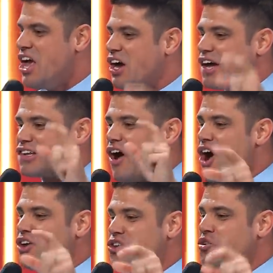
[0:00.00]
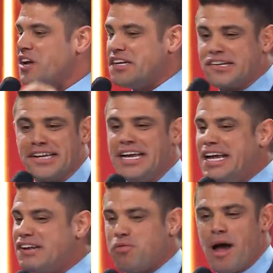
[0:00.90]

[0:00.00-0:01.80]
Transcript: Because all you can see is